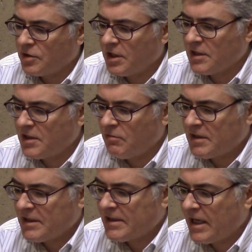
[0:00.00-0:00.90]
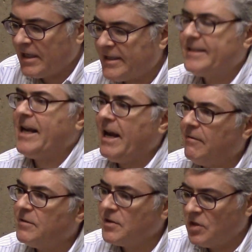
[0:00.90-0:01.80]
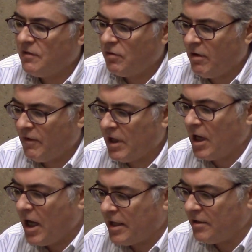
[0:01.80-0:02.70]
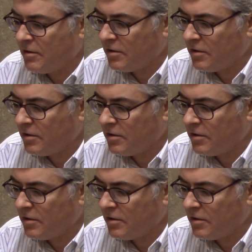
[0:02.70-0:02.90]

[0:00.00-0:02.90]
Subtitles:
They can see what's inside a safe to see if you have a gun,